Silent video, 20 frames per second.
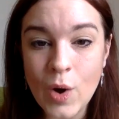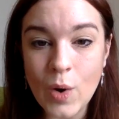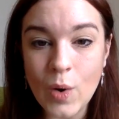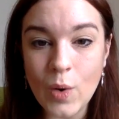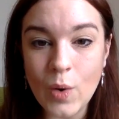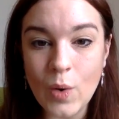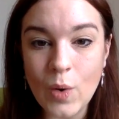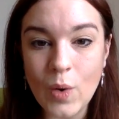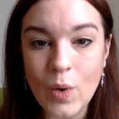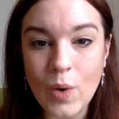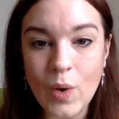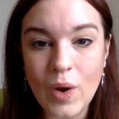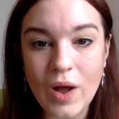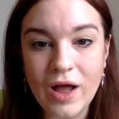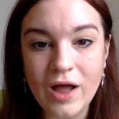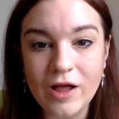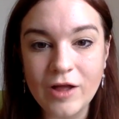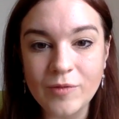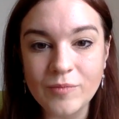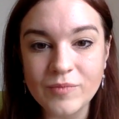or
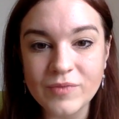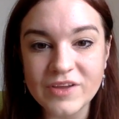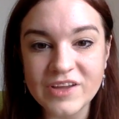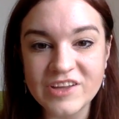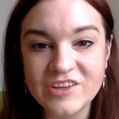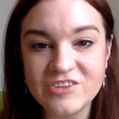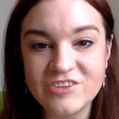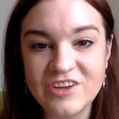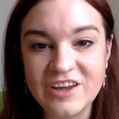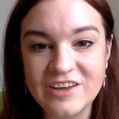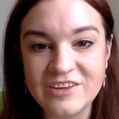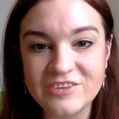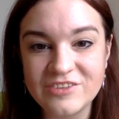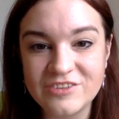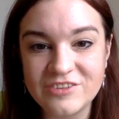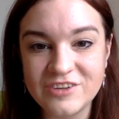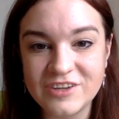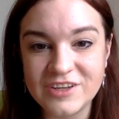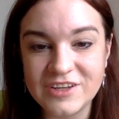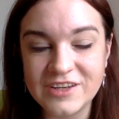
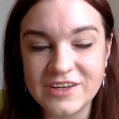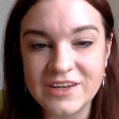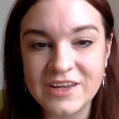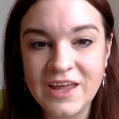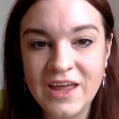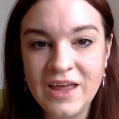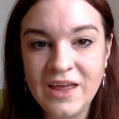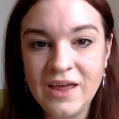congestion.